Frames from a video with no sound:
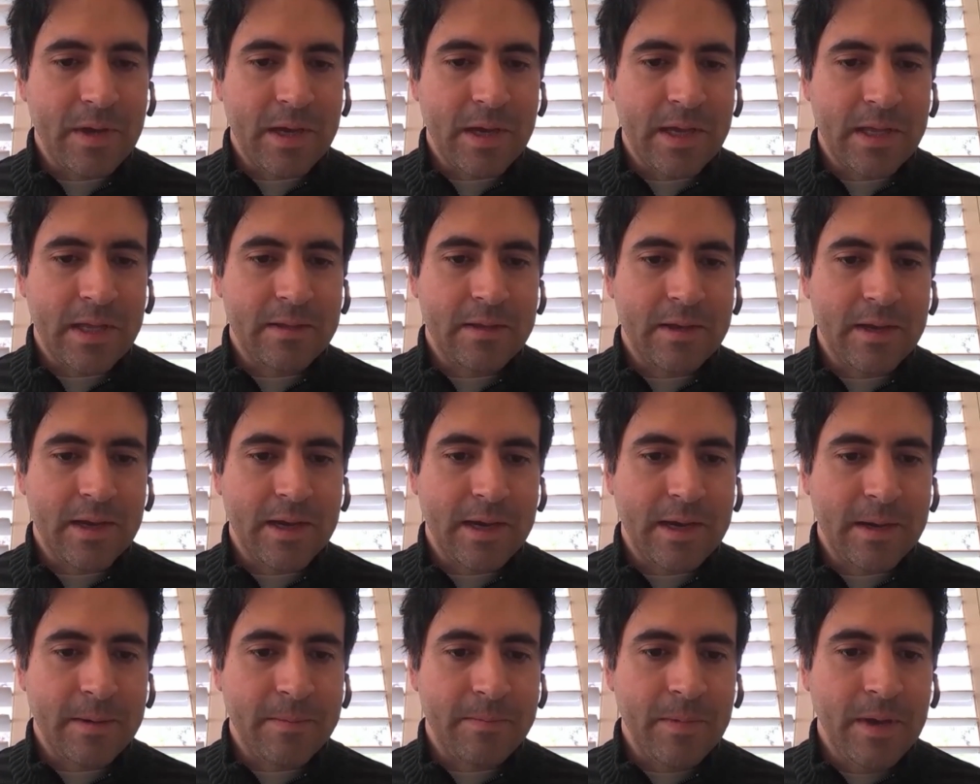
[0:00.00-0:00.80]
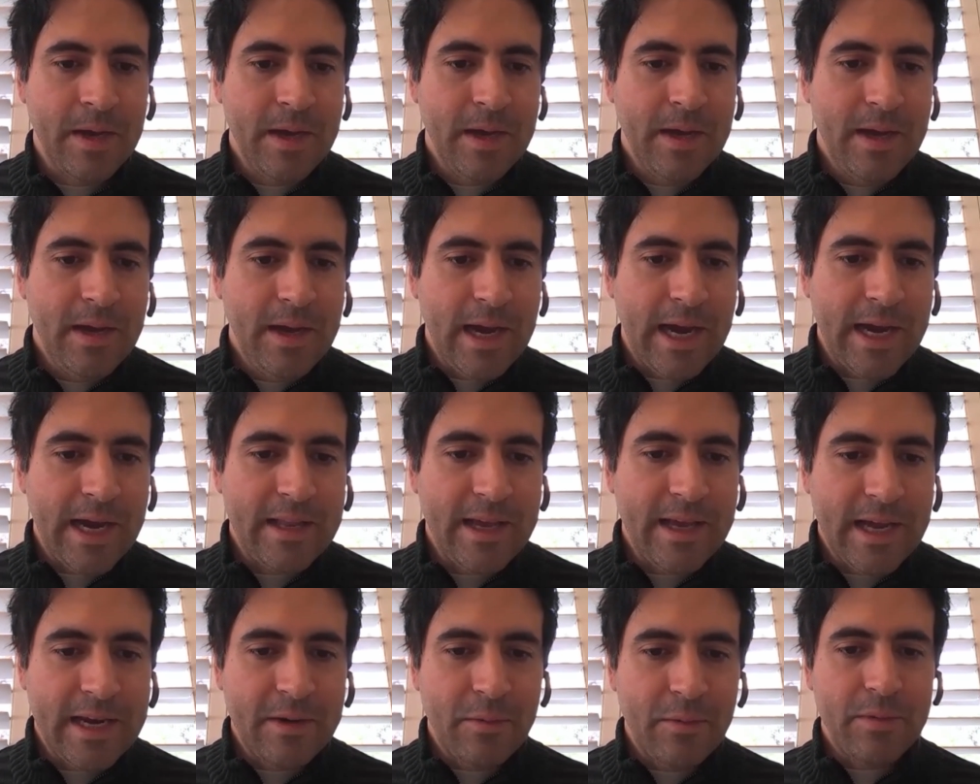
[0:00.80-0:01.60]
and I
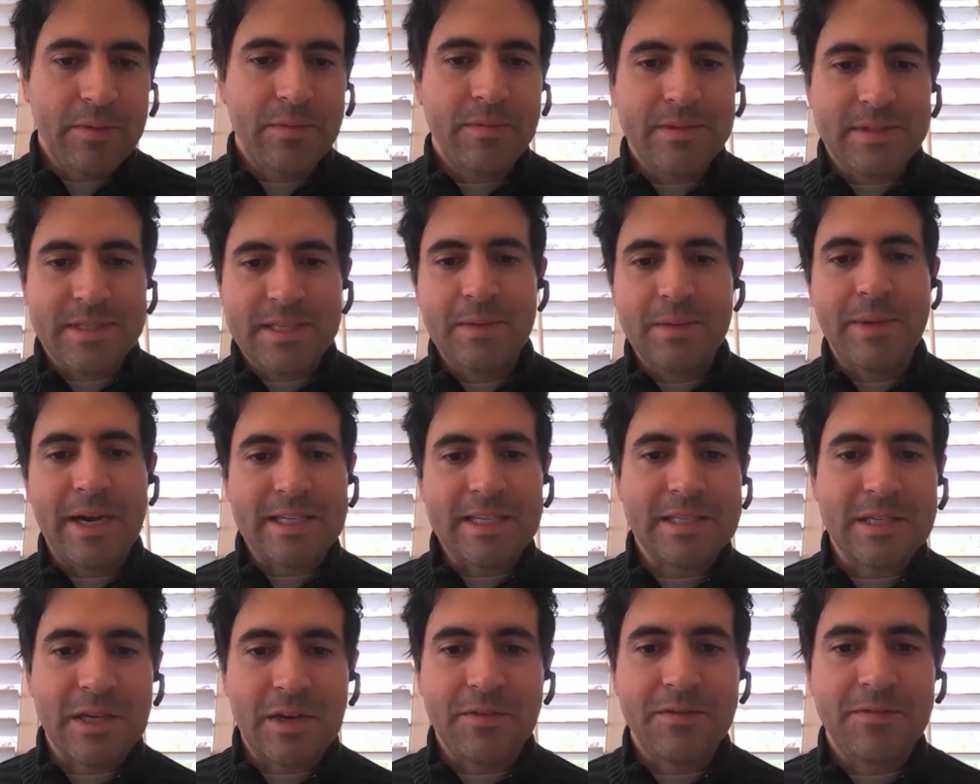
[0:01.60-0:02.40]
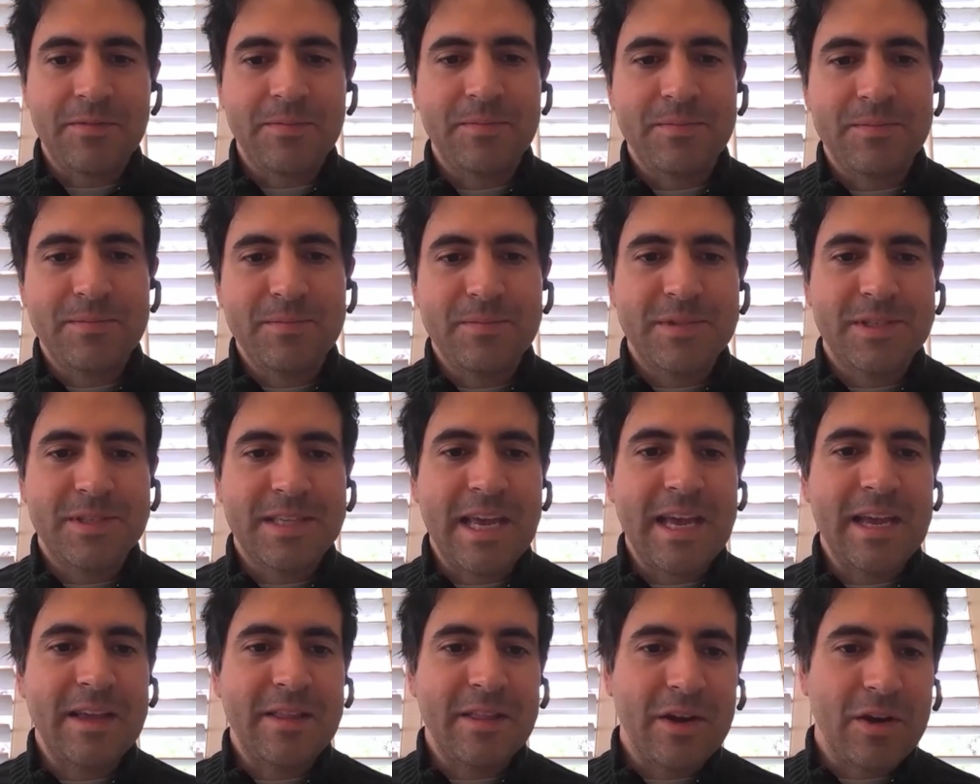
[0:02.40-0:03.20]
didn't see myself
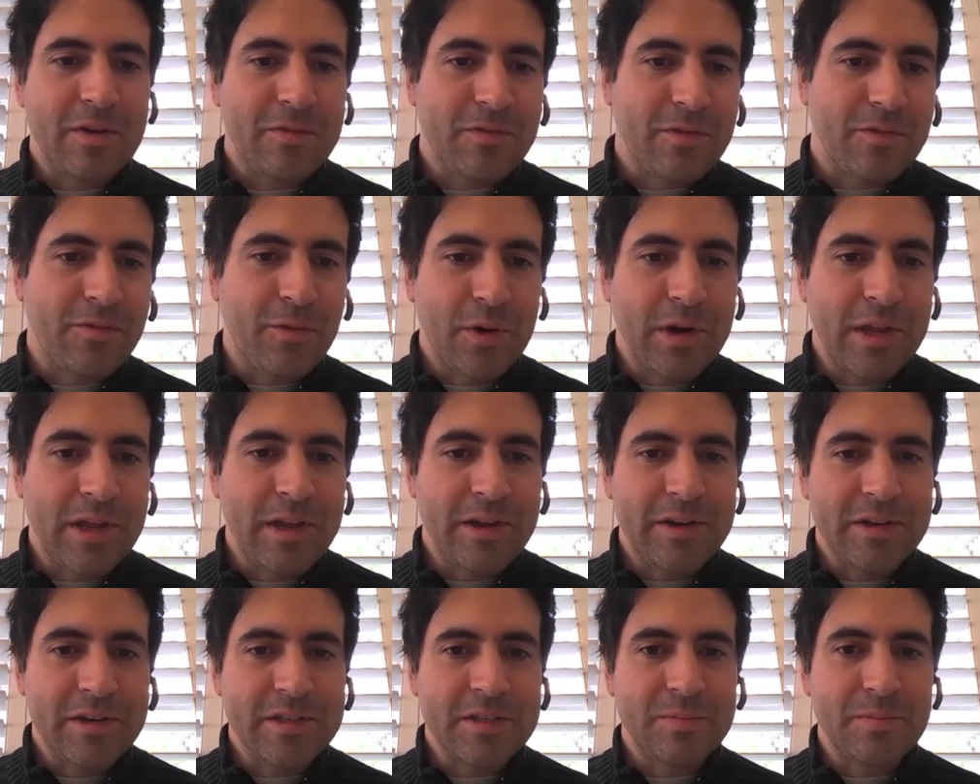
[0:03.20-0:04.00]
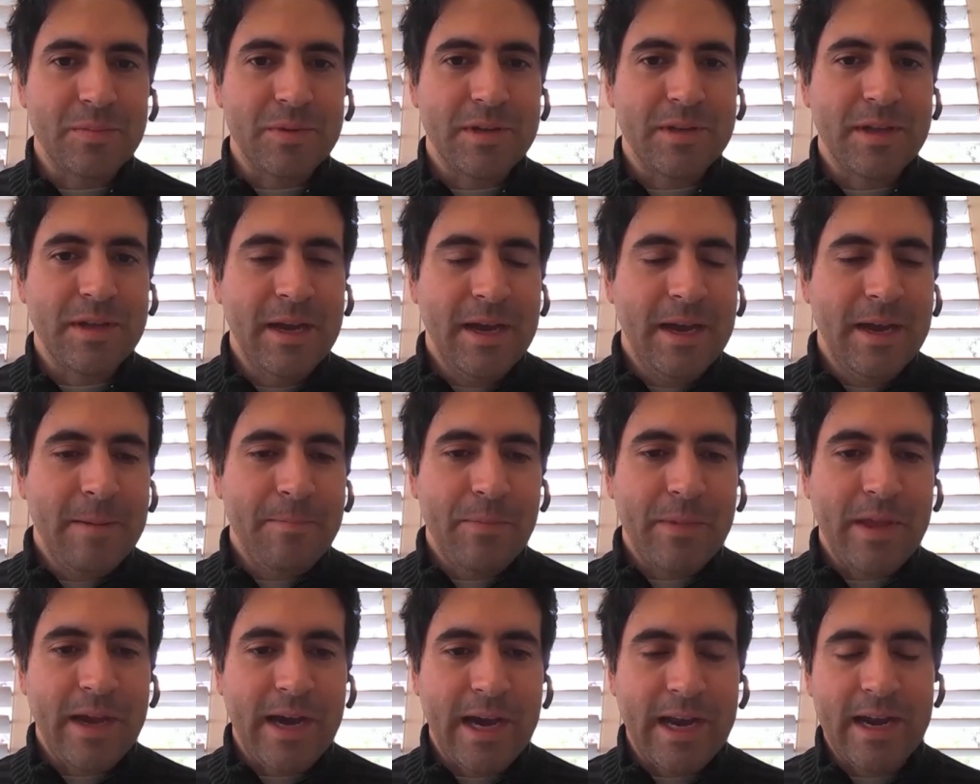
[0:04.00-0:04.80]
staying there for 40 years, but
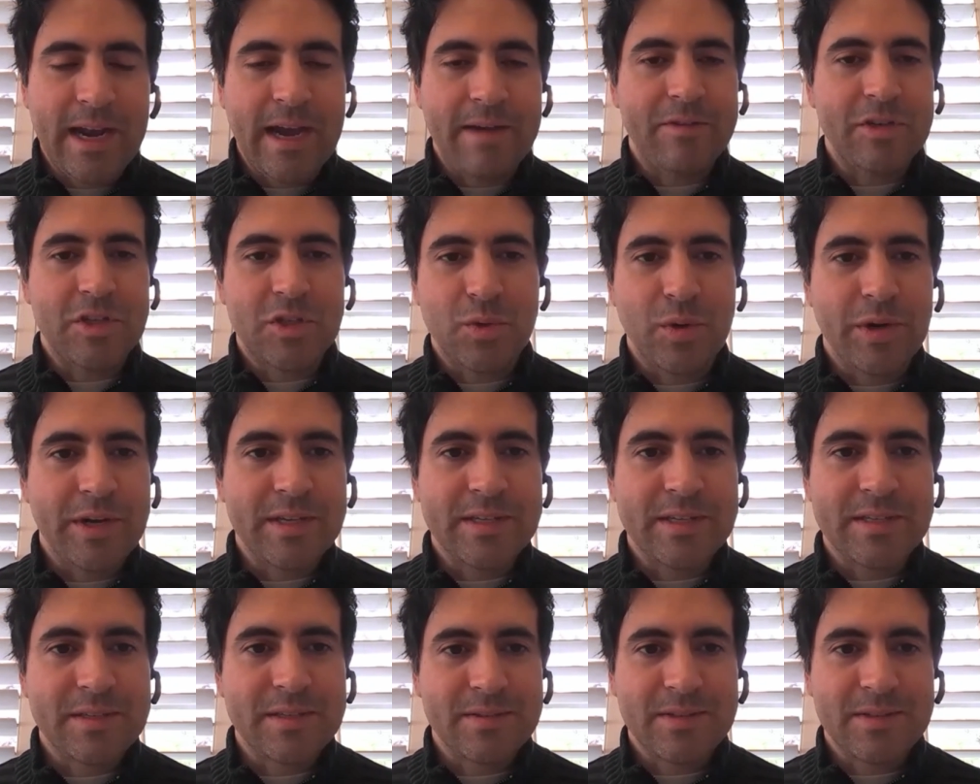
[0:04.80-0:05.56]
I didn't have a choice.